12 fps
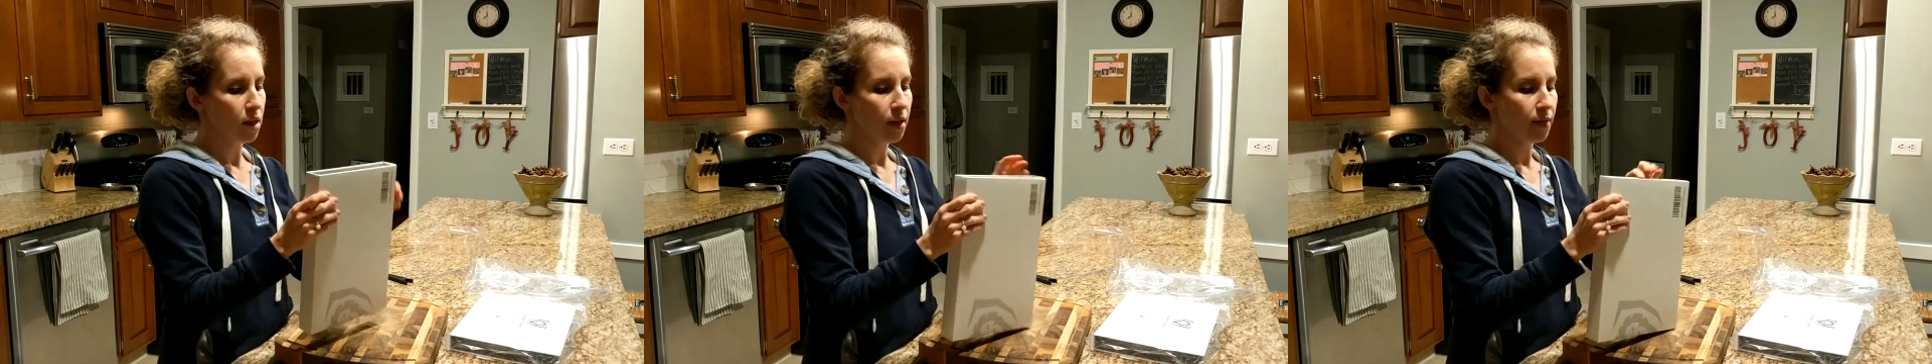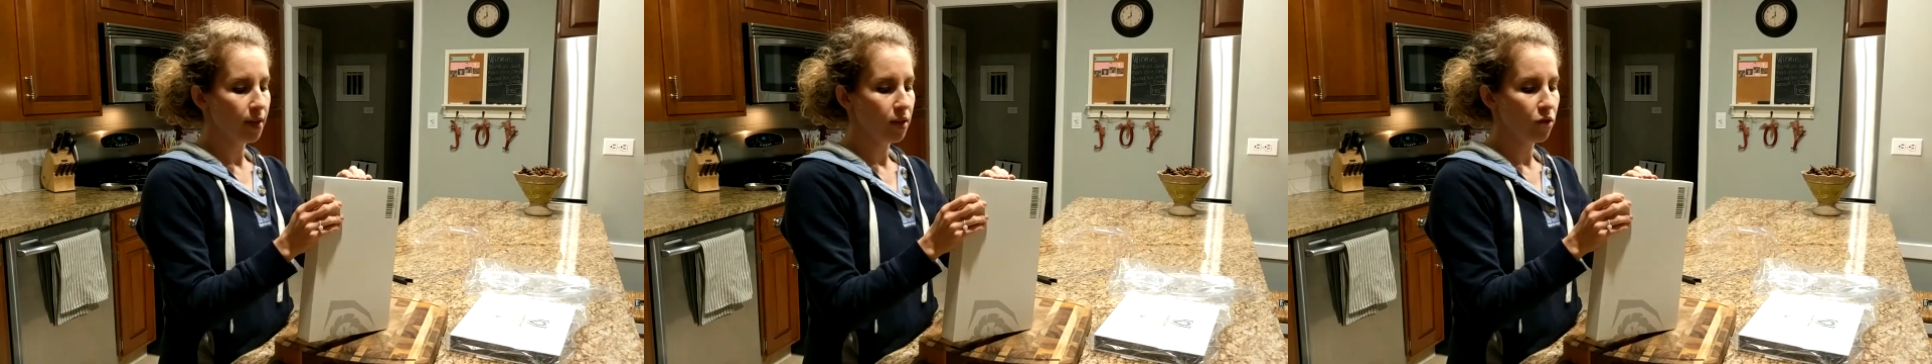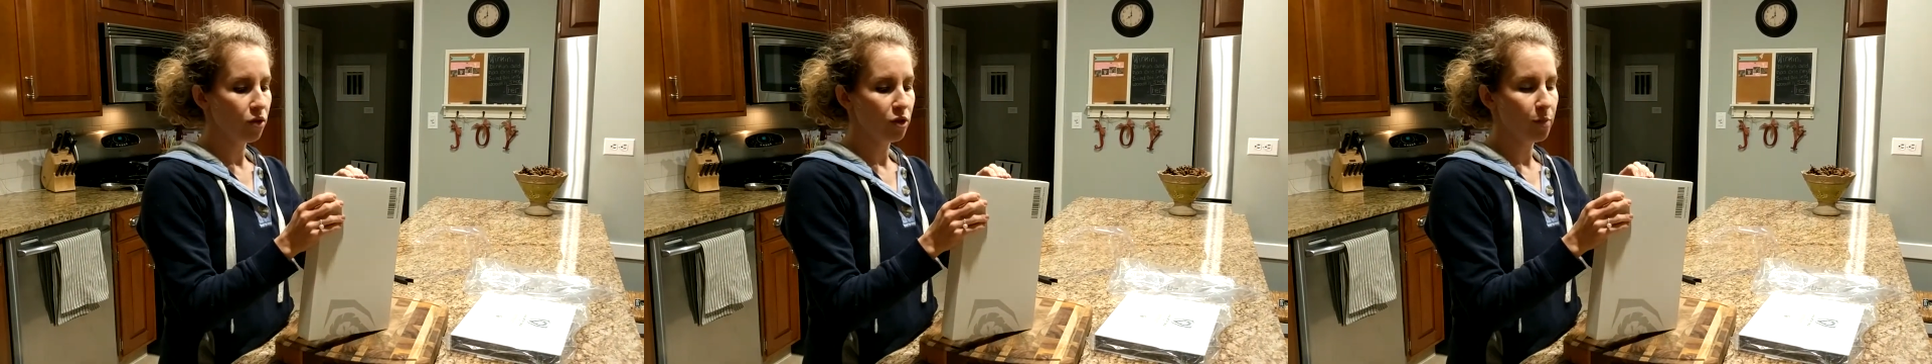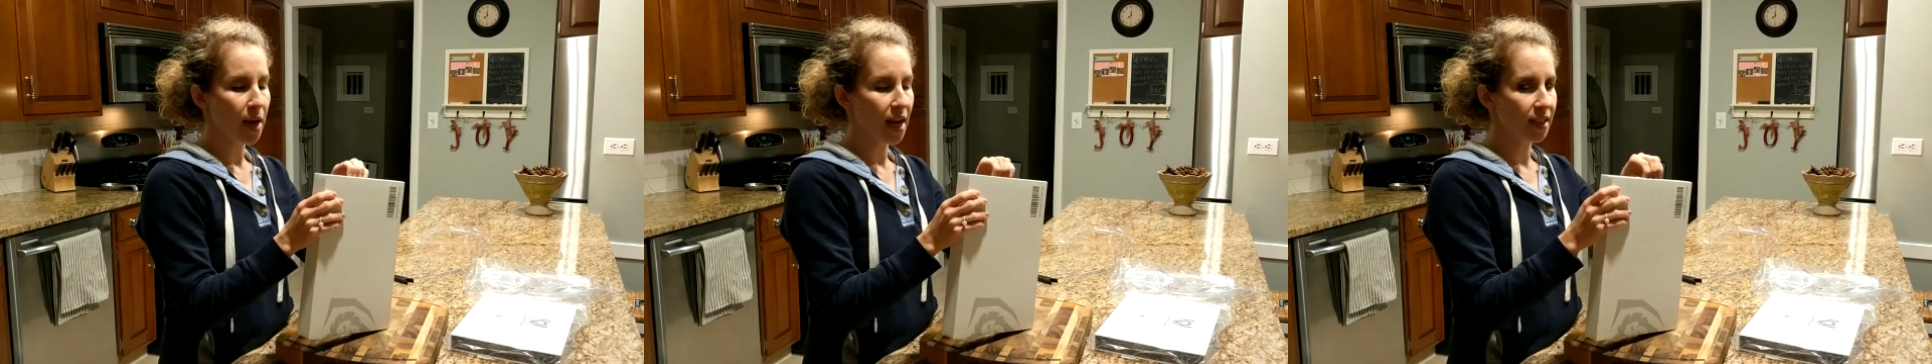And these are those
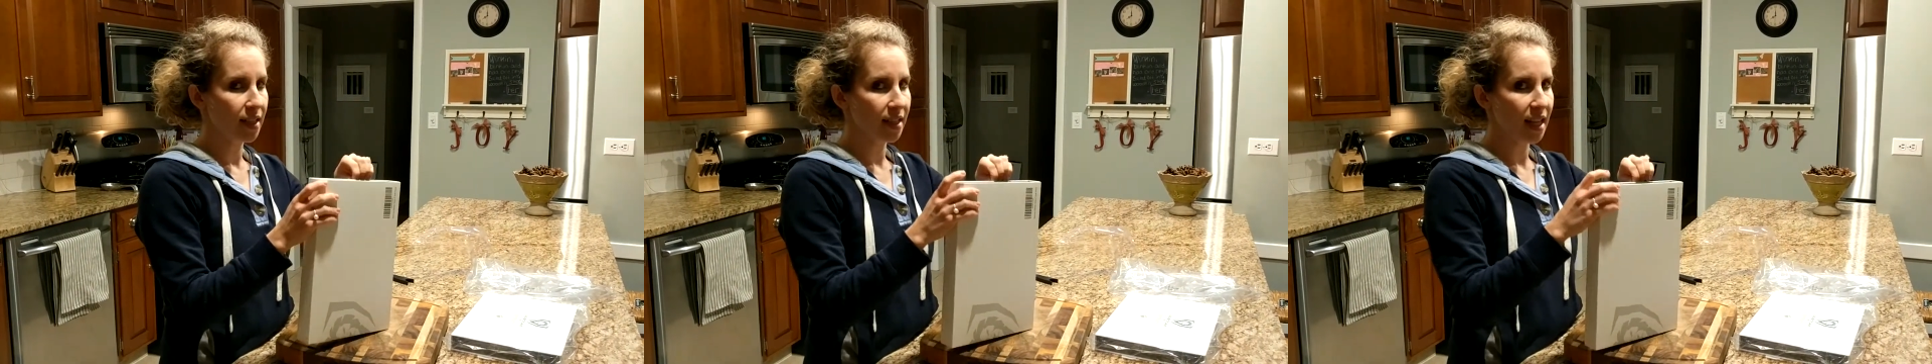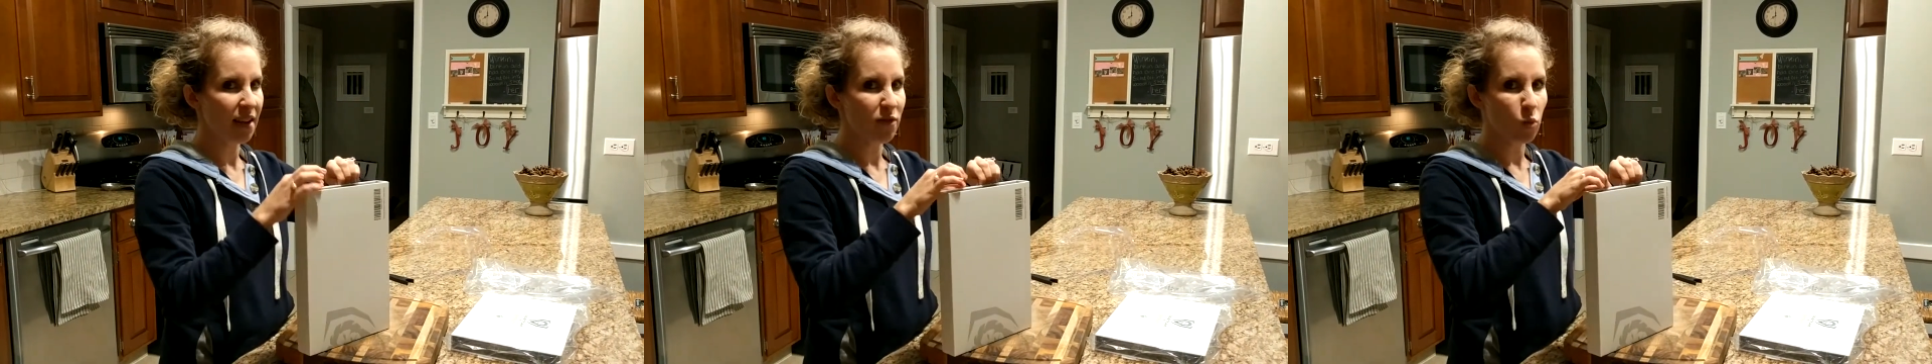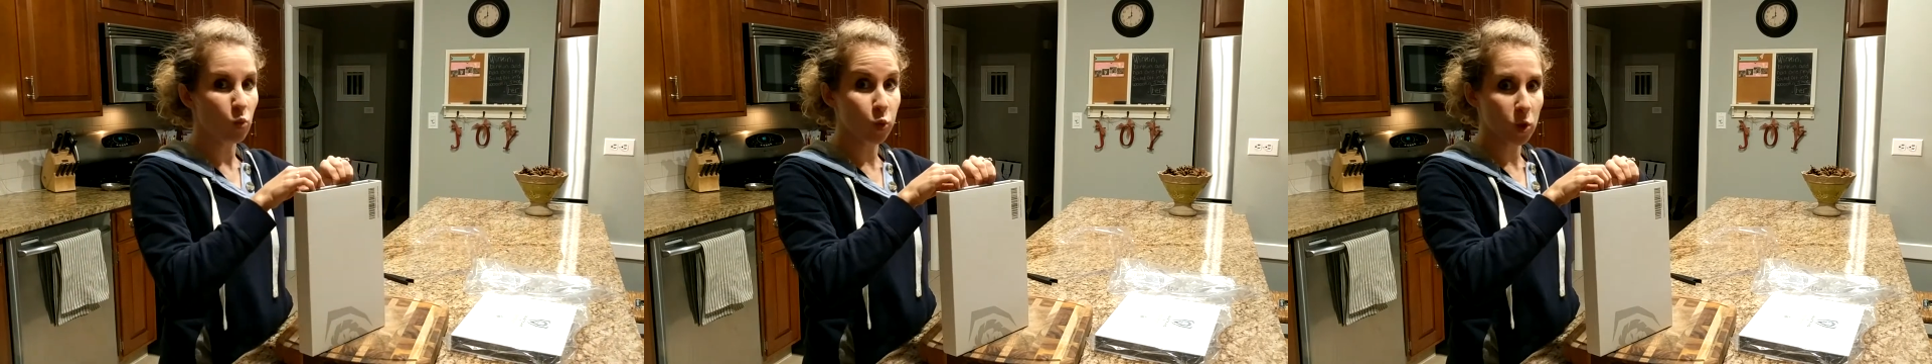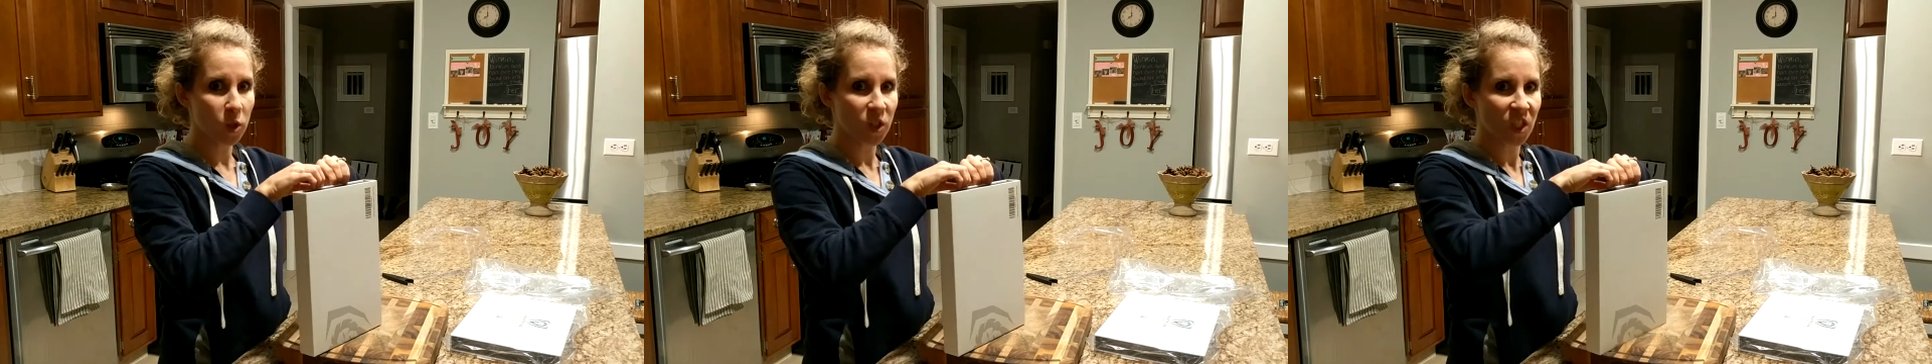boxes I
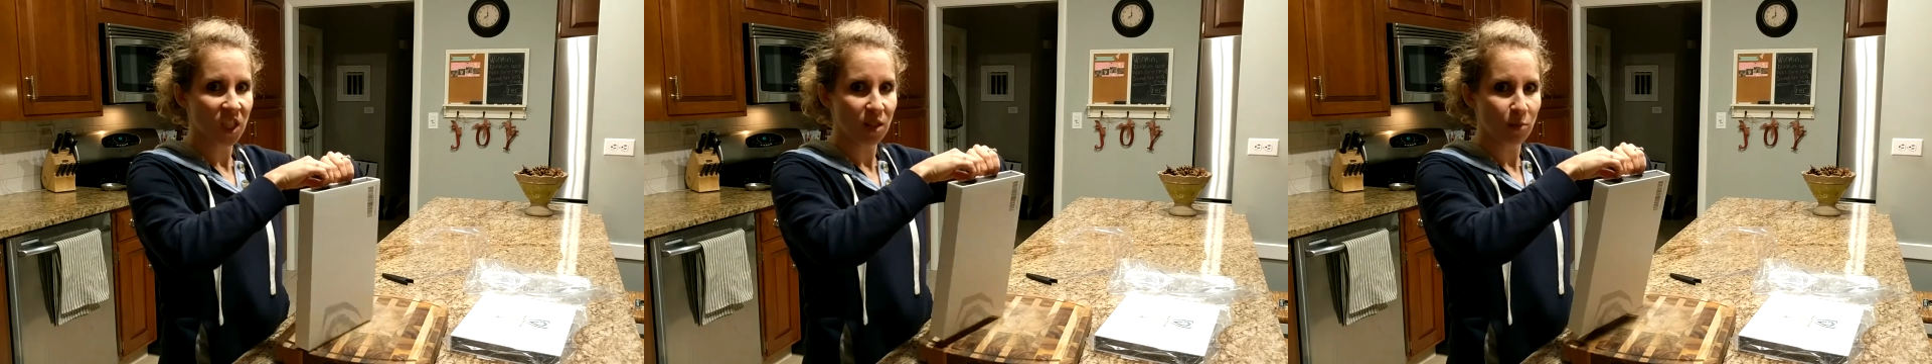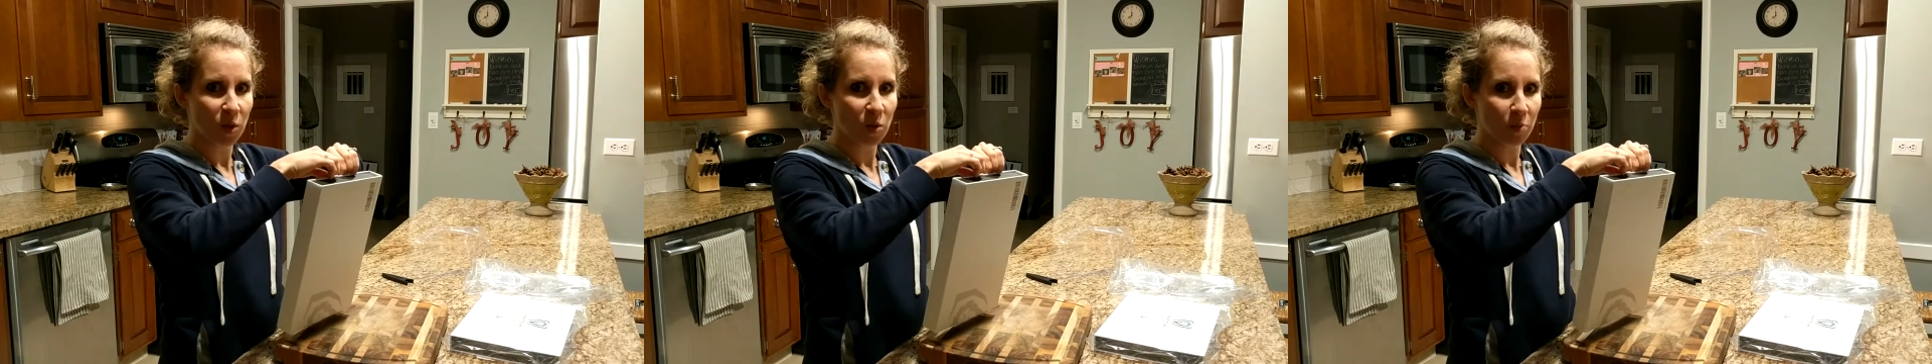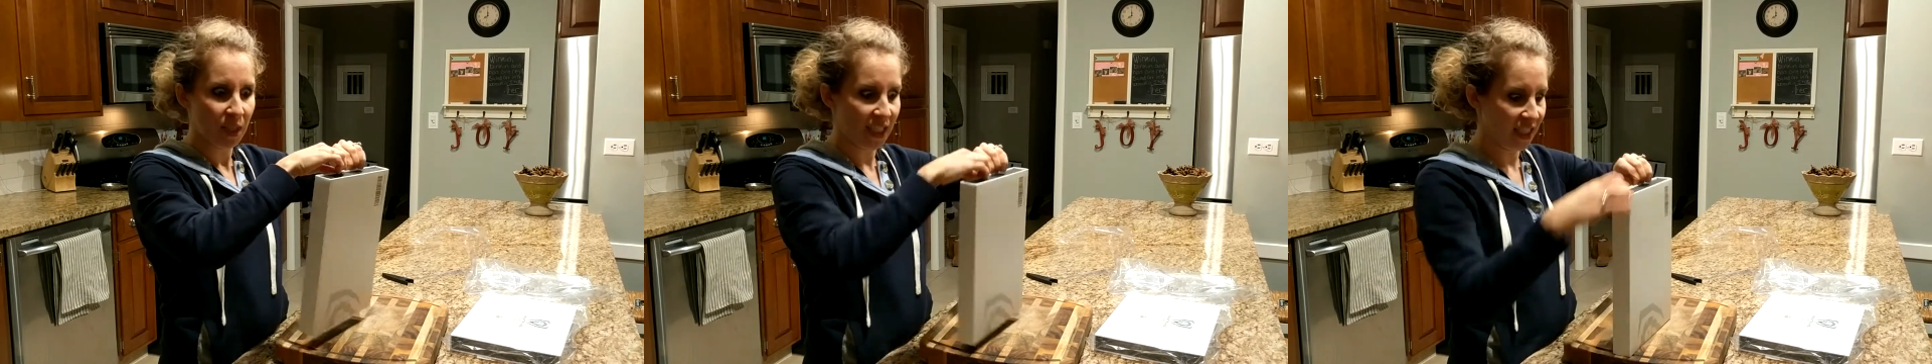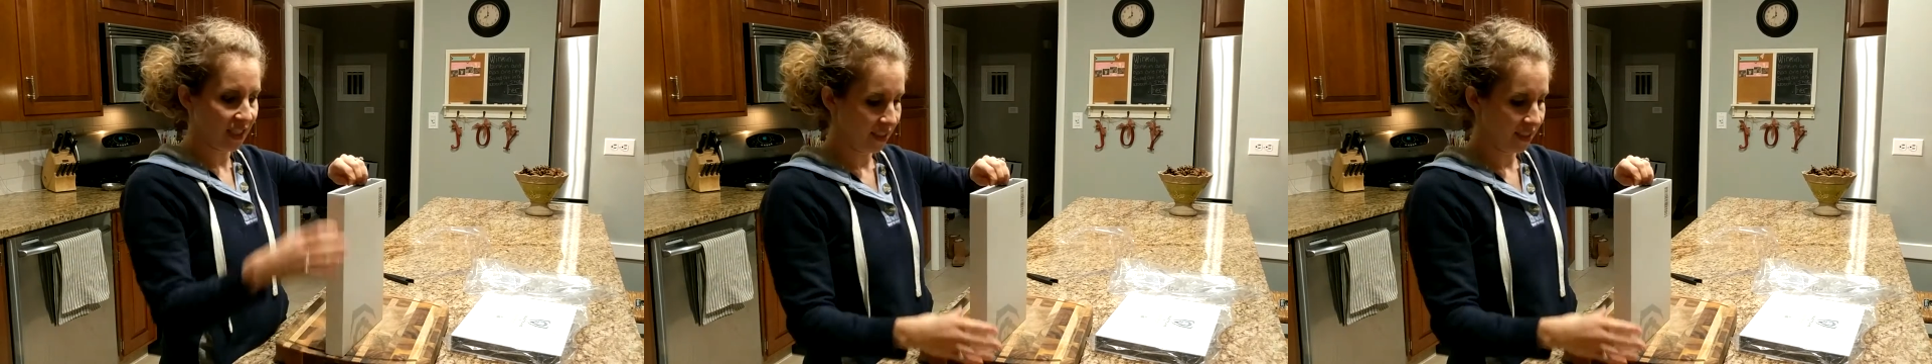first time opening.